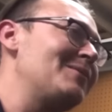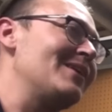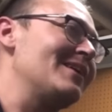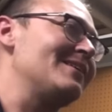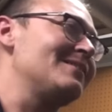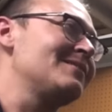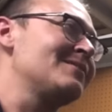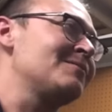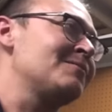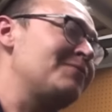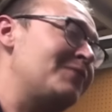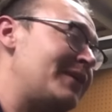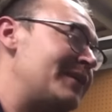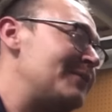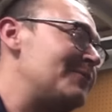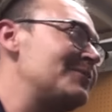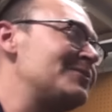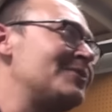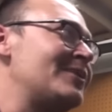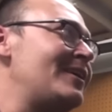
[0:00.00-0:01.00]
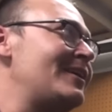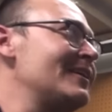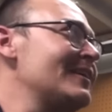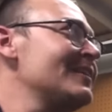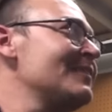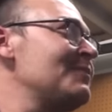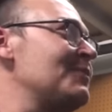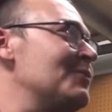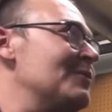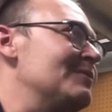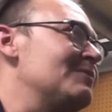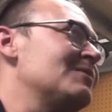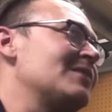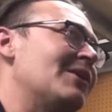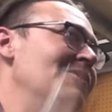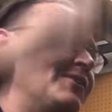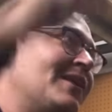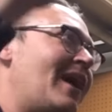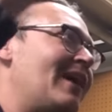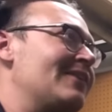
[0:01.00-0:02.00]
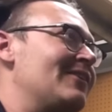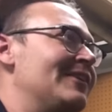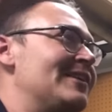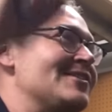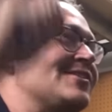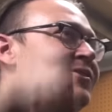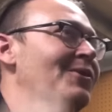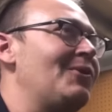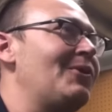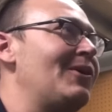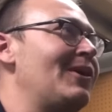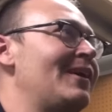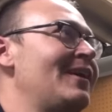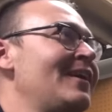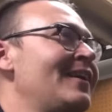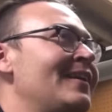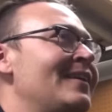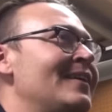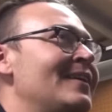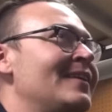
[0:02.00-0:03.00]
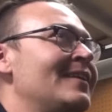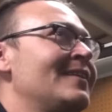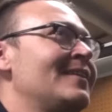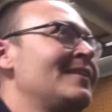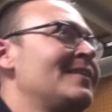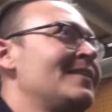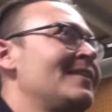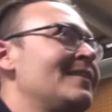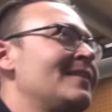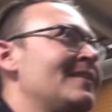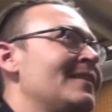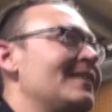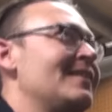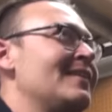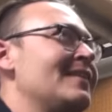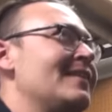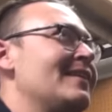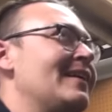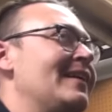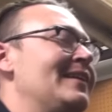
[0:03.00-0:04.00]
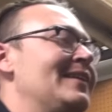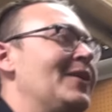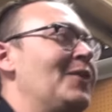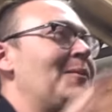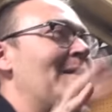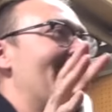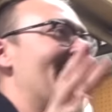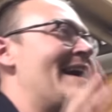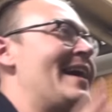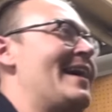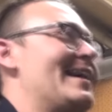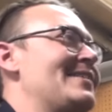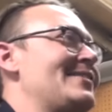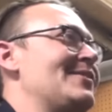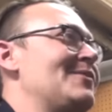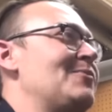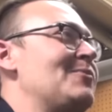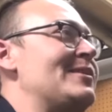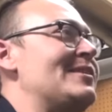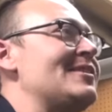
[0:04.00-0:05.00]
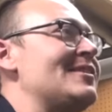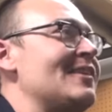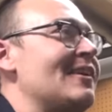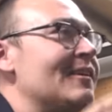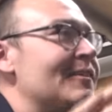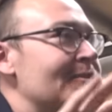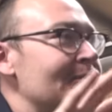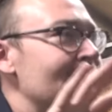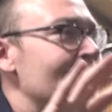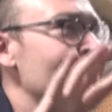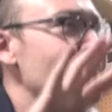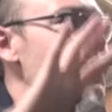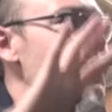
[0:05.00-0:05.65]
but fuck it, we're drunk. And we go knock on his door, and nobody answered. And we just start